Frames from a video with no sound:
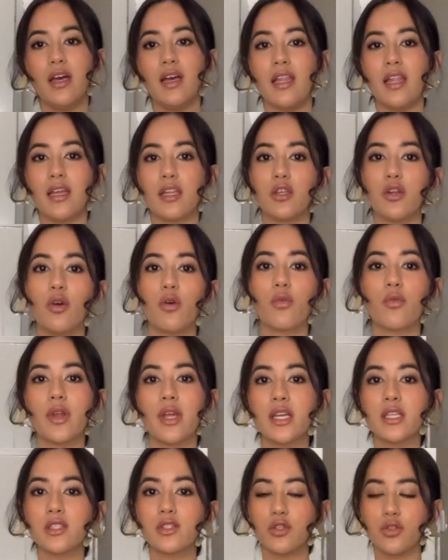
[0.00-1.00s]
like no
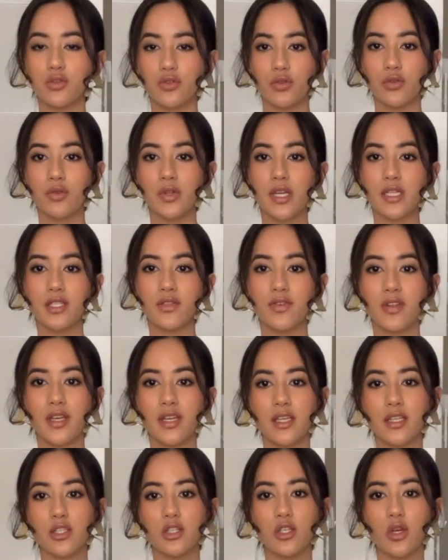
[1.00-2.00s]
rings, no jewelry. I just feel
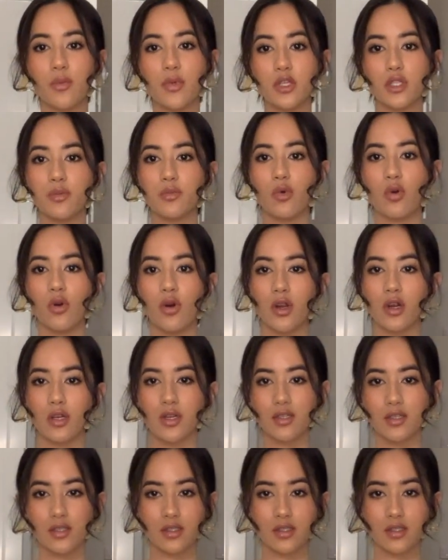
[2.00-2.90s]
like it's so much more